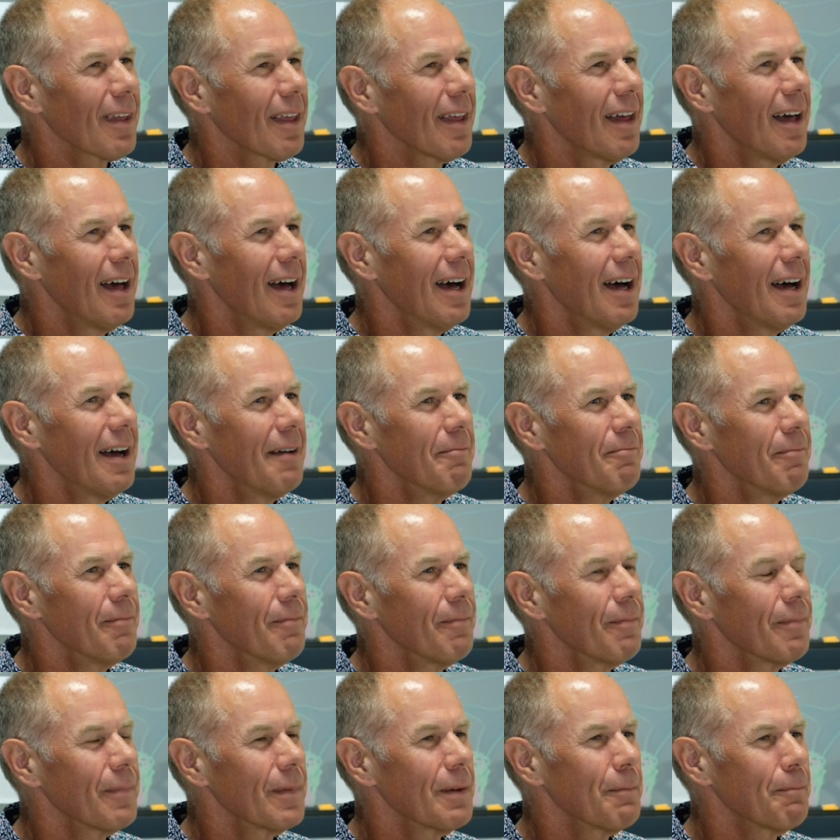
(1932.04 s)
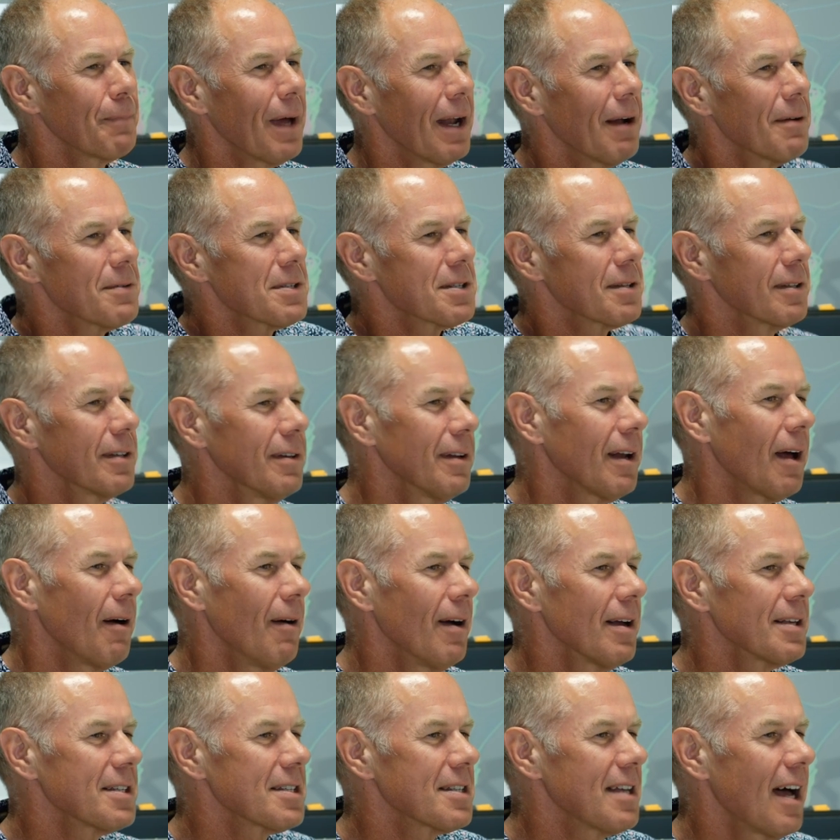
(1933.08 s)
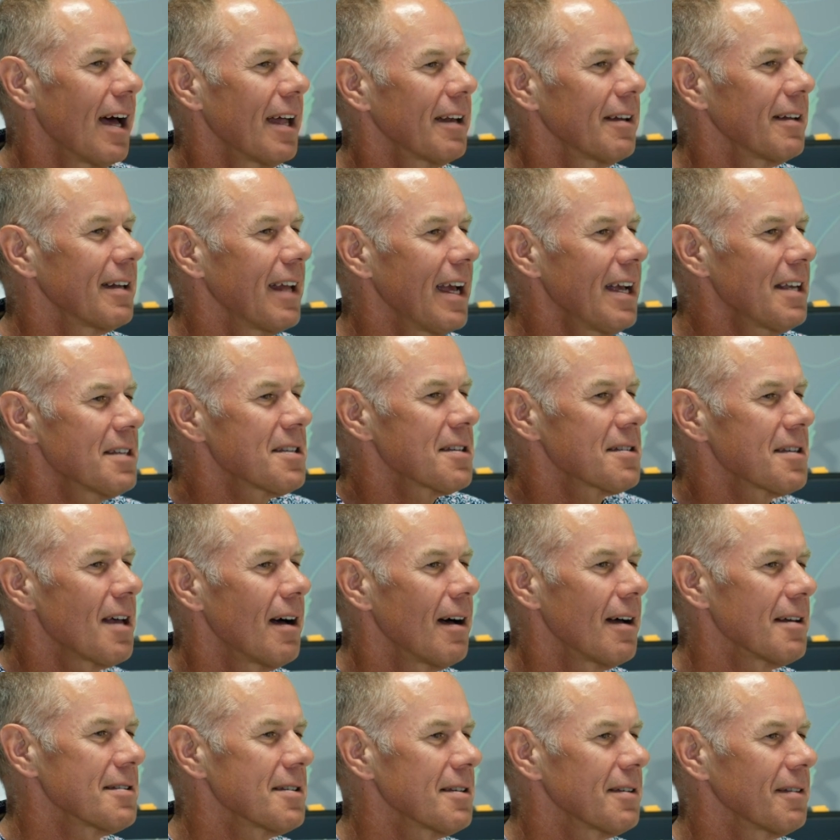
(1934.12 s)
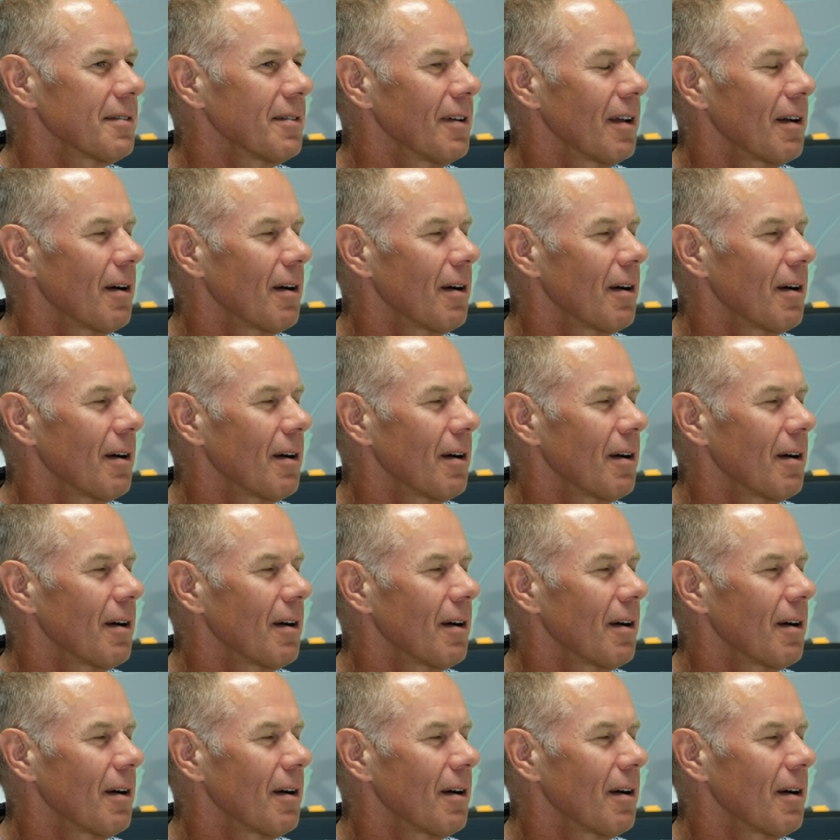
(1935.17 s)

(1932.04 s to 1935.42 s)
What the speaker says: I was, I'd started exercising.